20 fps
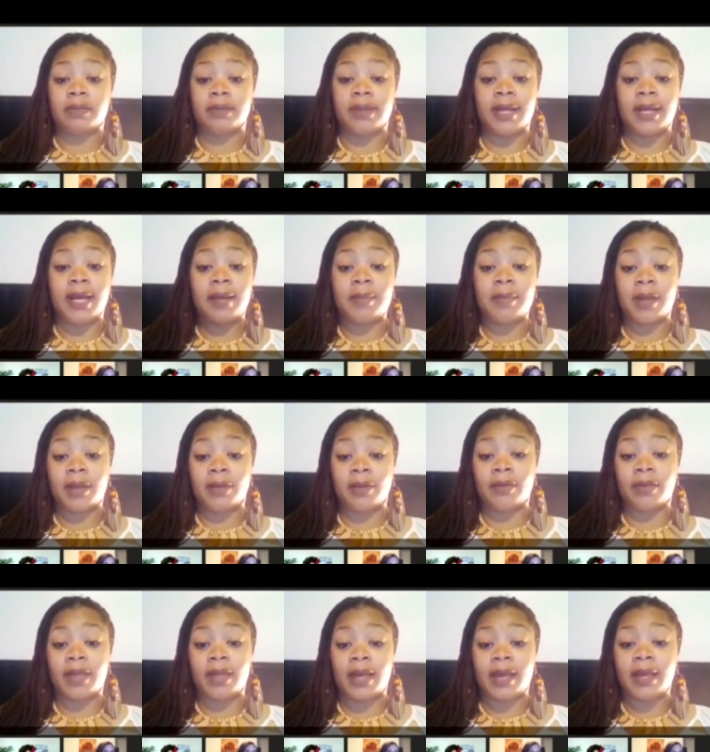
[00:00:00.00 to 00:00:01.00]
I'm not going to
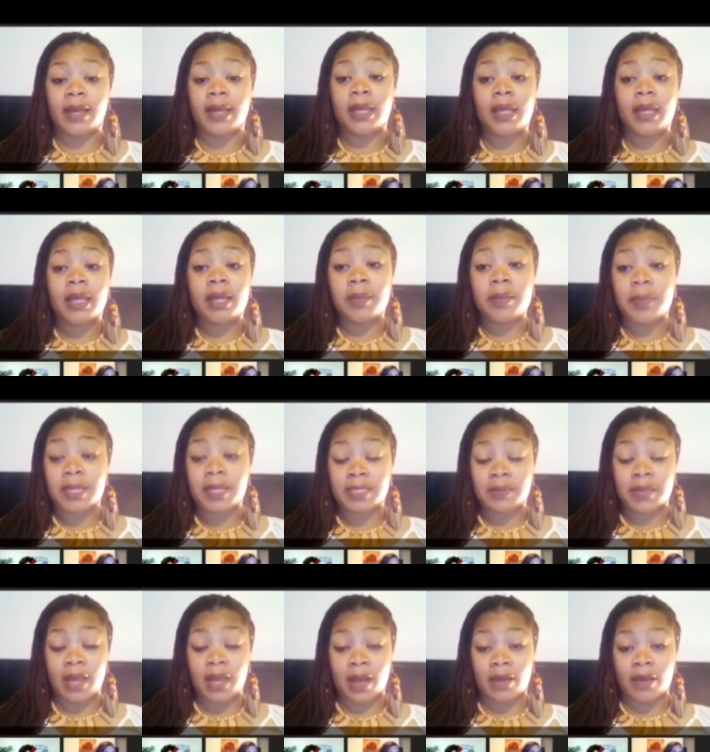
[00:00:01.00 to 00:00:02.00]
lie. It pissed
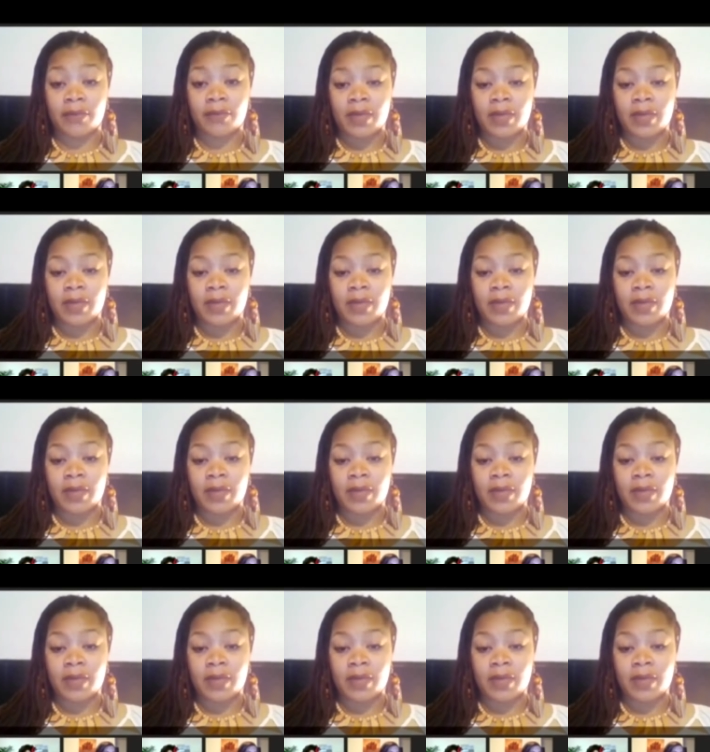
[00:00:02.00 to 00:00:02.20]
me off.